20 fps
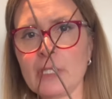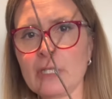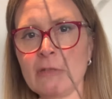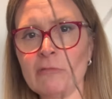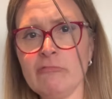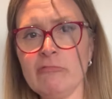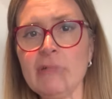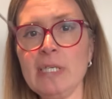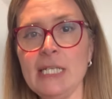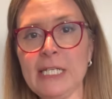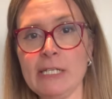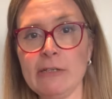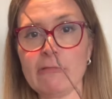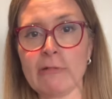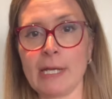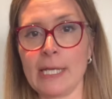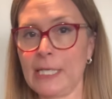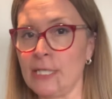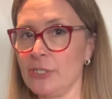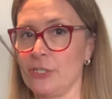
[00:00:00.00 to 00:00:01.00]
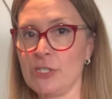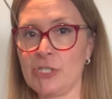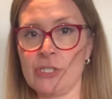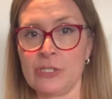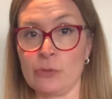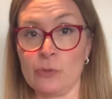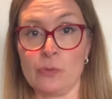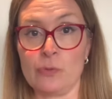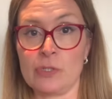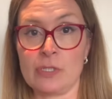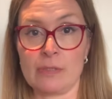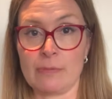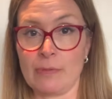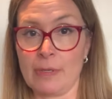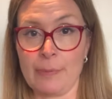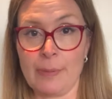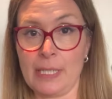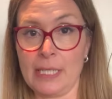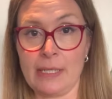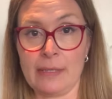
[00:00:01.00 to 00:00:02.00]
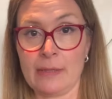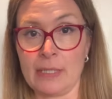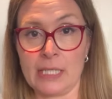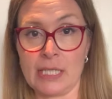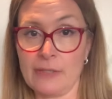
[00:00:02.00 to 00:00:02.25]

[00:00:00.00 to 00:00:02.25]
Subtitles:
really great just to autumn up anything.